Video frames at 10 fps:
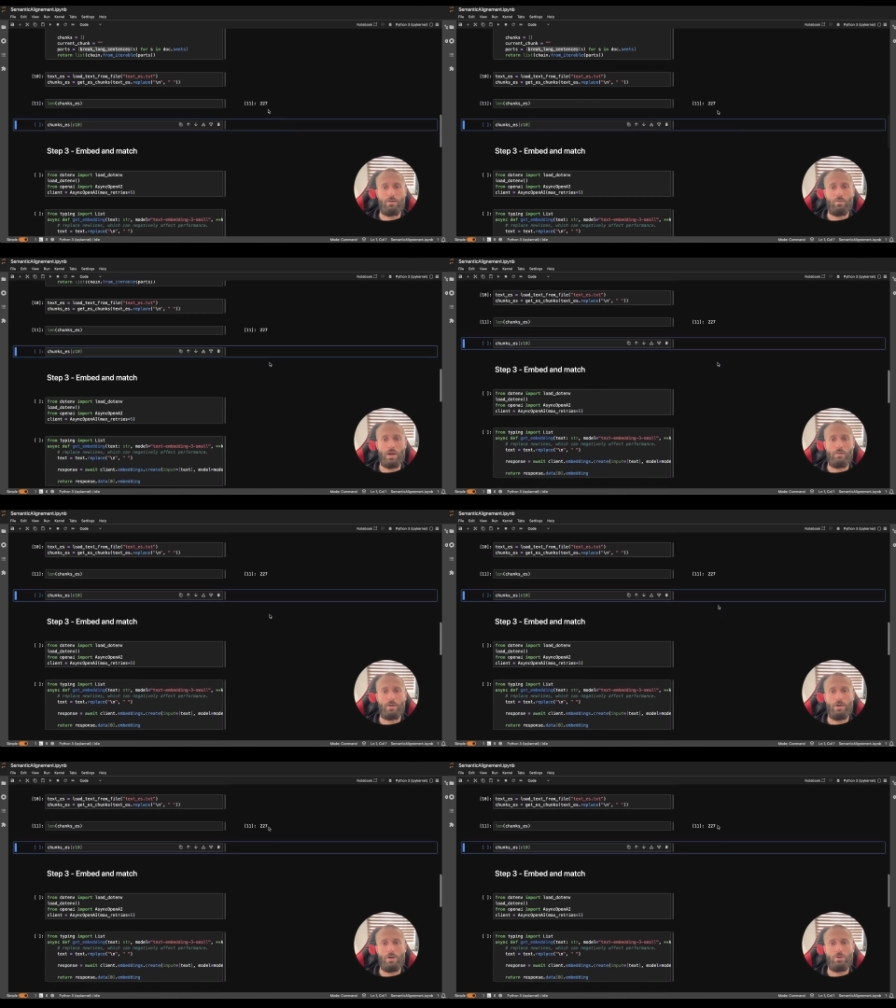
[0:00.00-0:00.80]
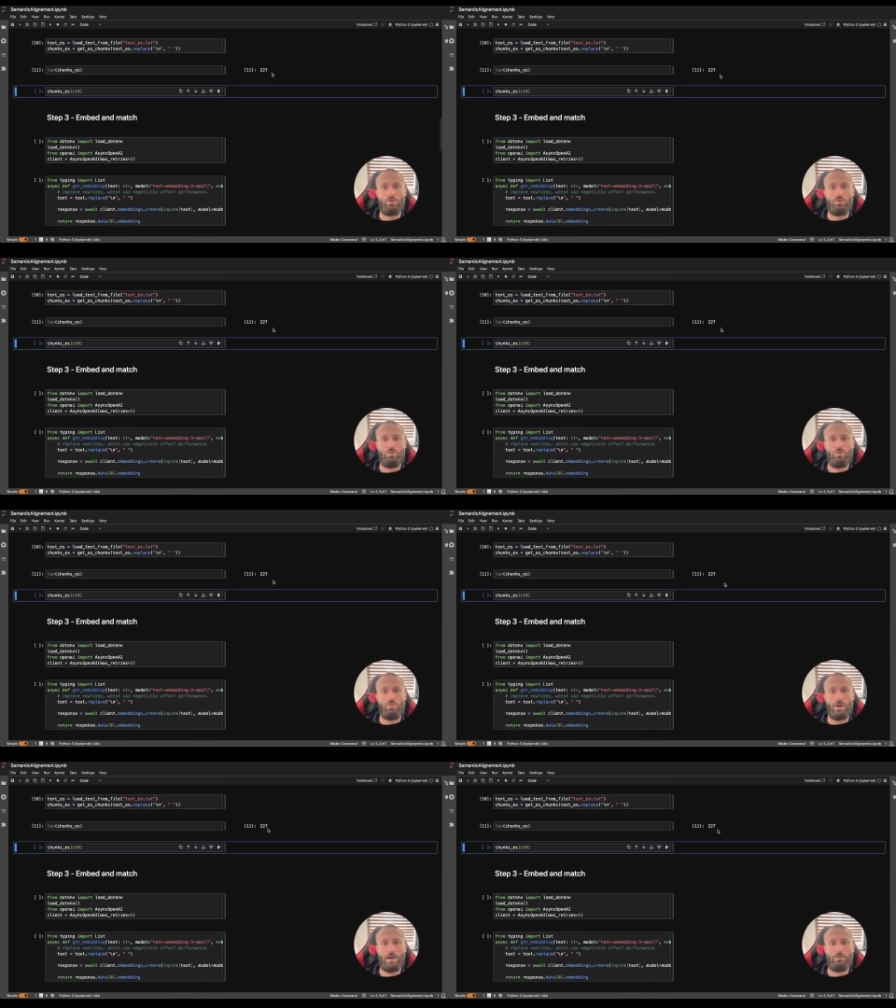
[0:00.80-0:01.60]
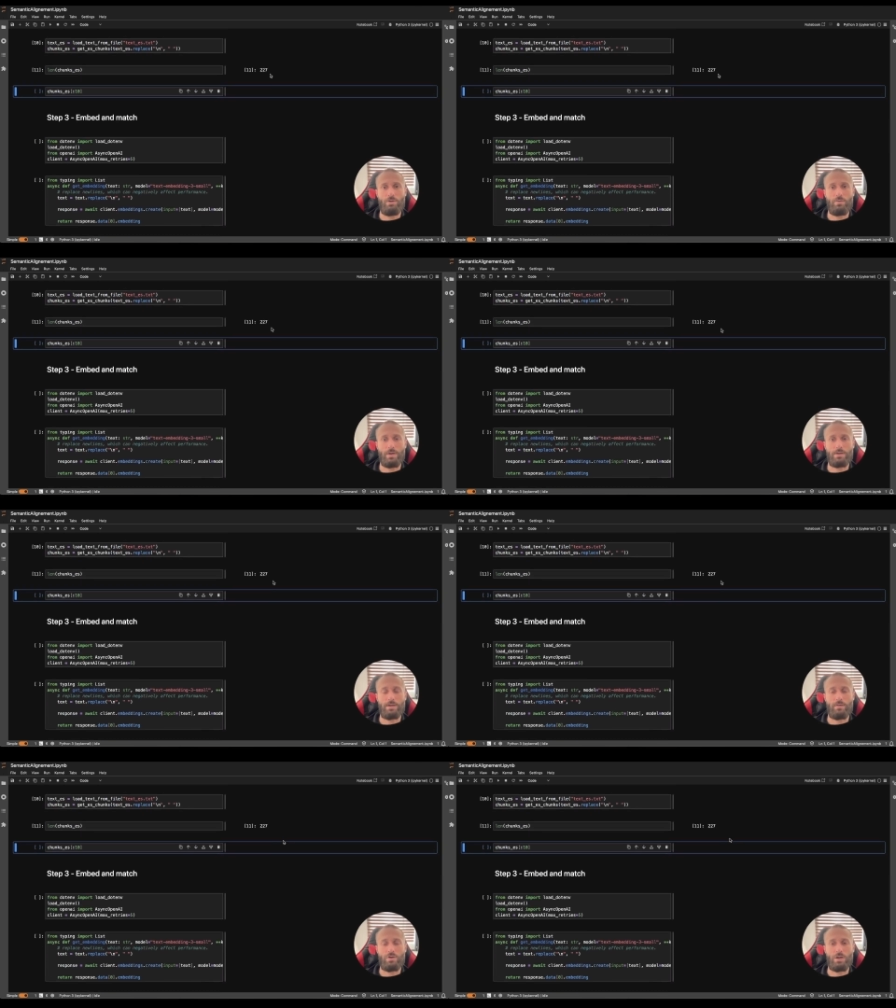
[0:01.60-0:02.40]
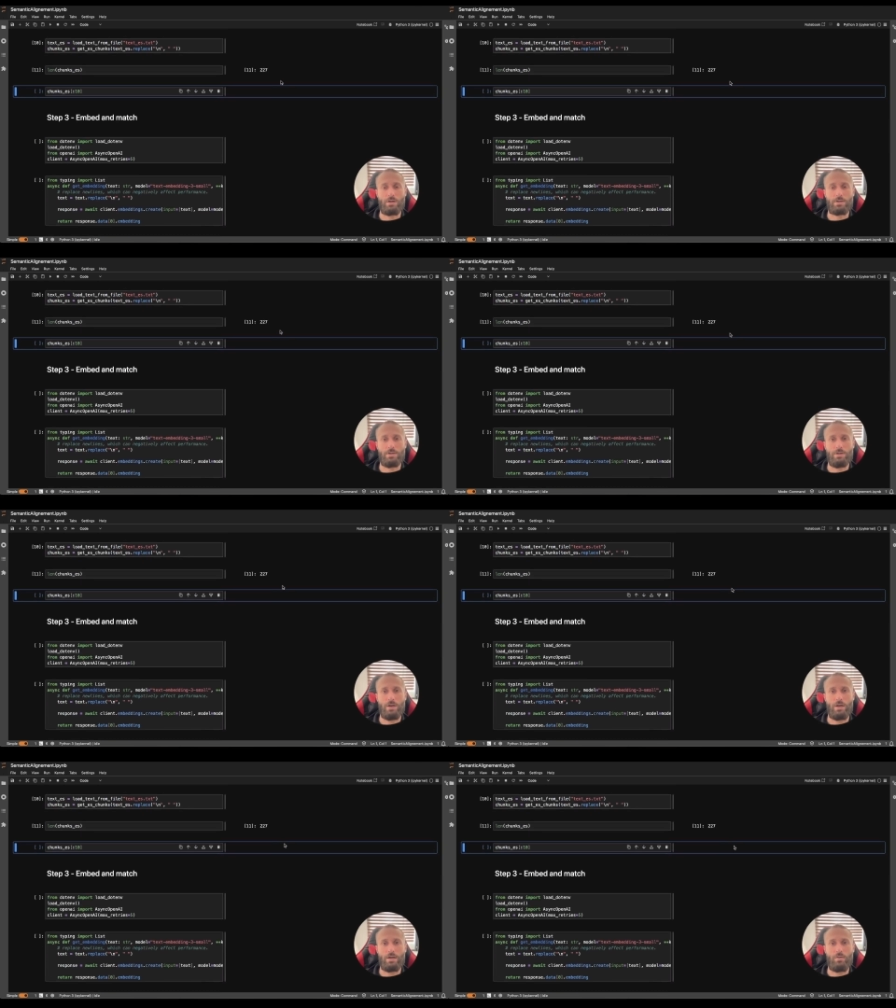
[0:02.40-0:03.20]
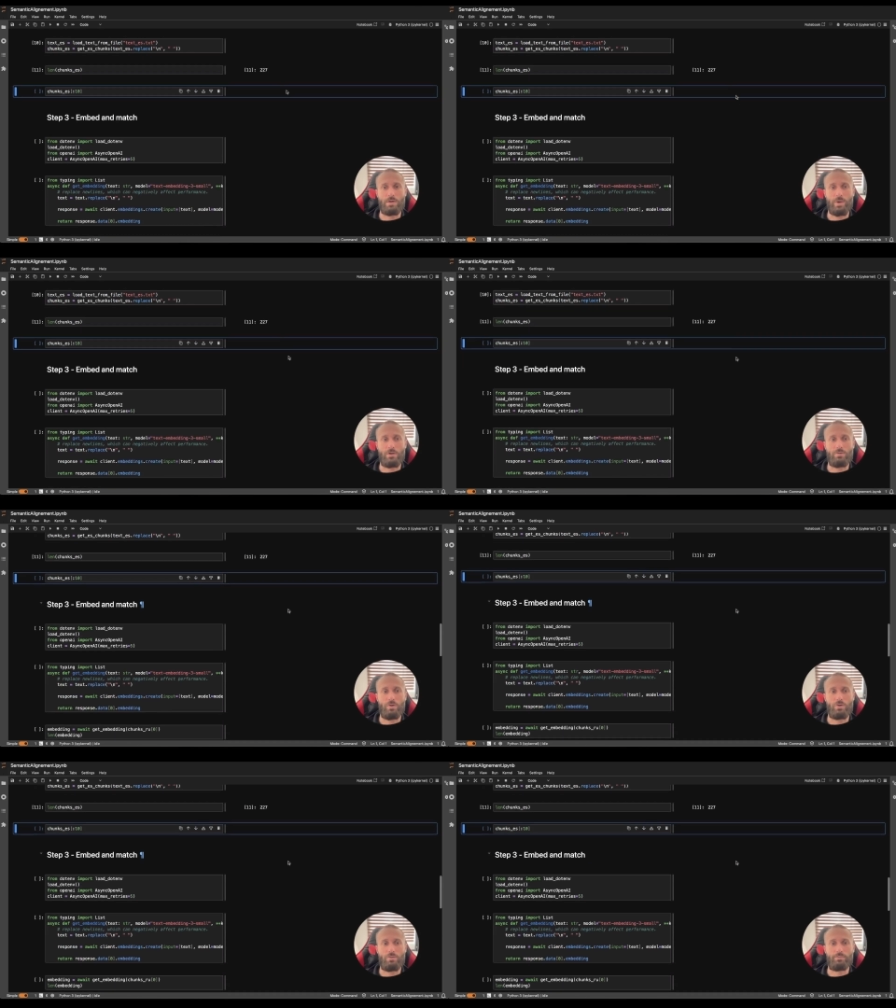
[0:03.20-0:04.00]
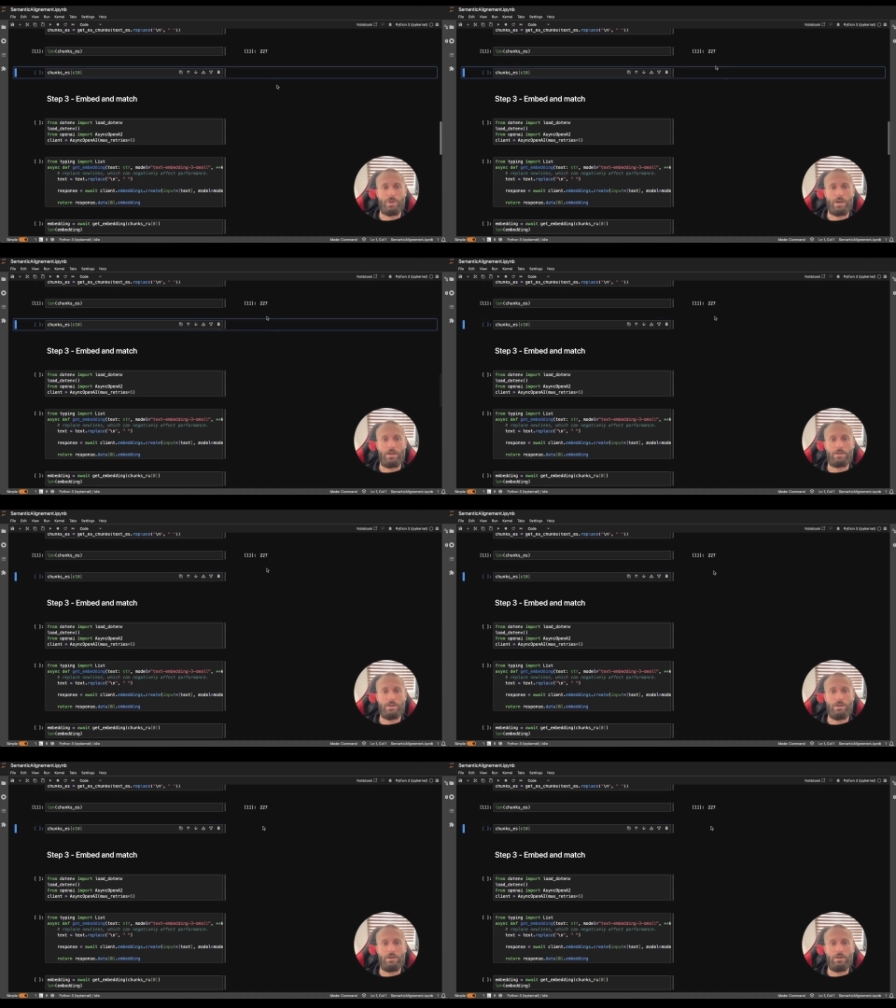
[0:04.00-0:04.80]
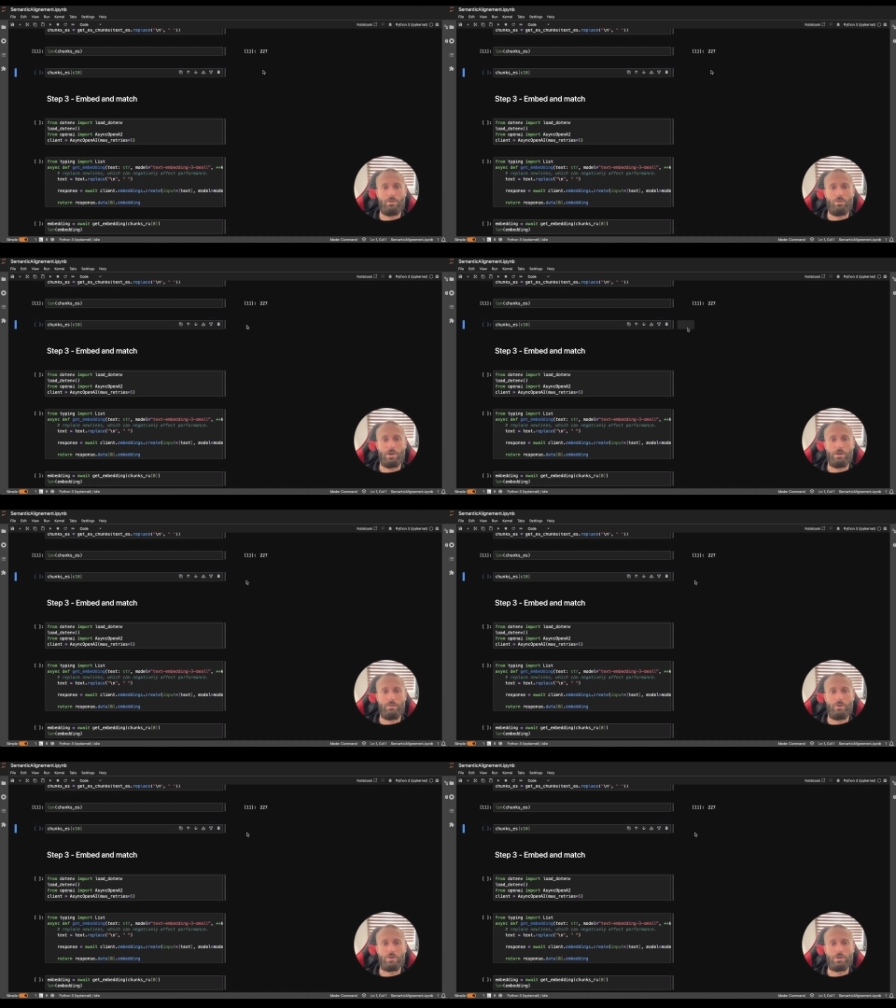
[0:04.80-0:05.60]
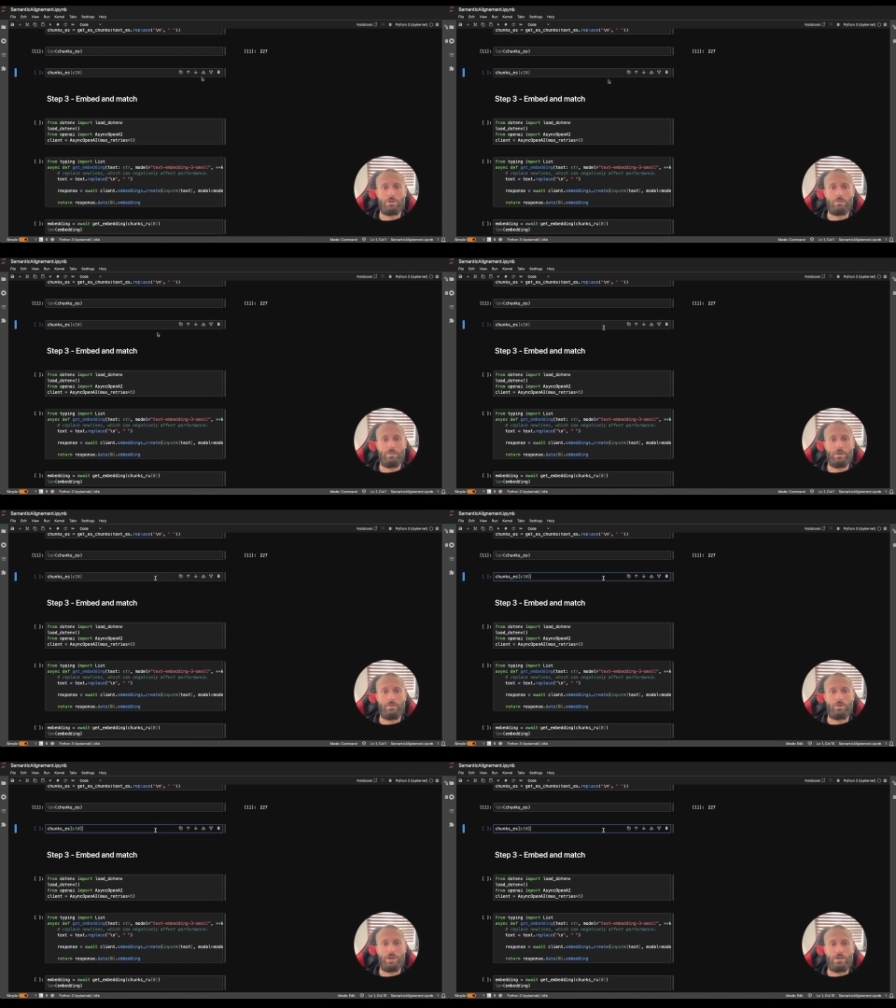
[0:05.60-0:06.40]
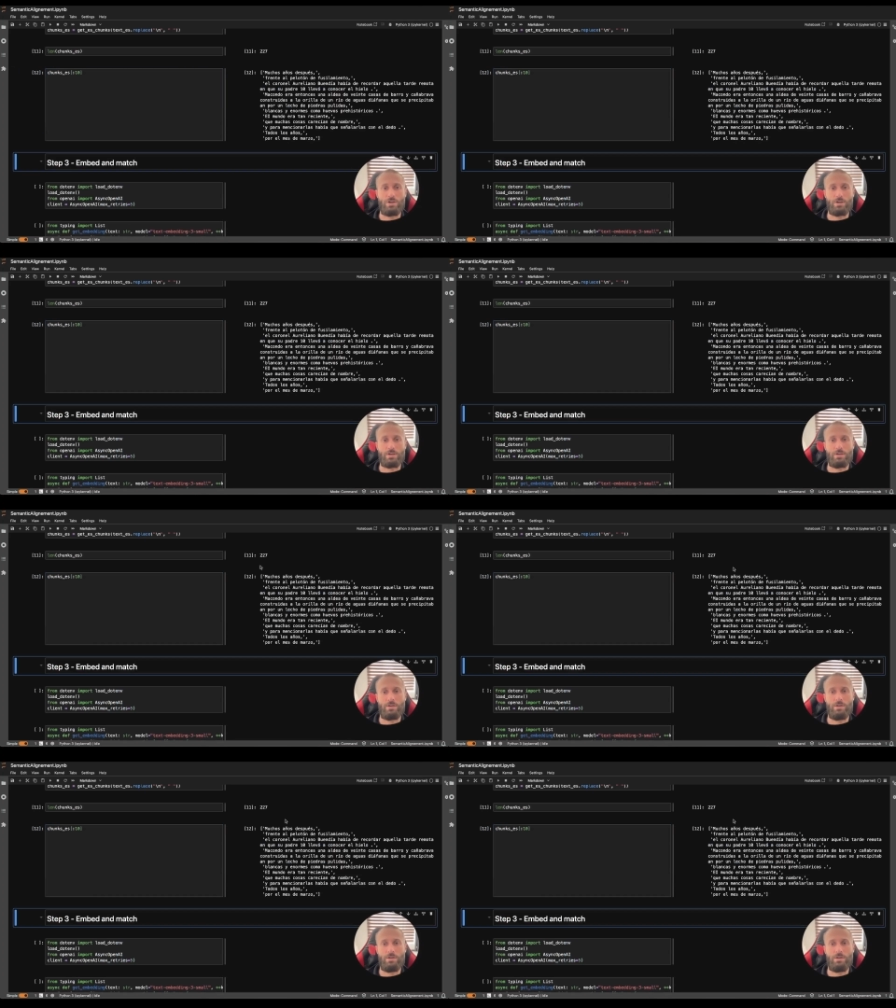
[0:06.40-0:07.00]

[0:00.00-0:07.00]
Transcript: have 227 chunks in our Spanish version, and let's take a look at the first 10 chunks.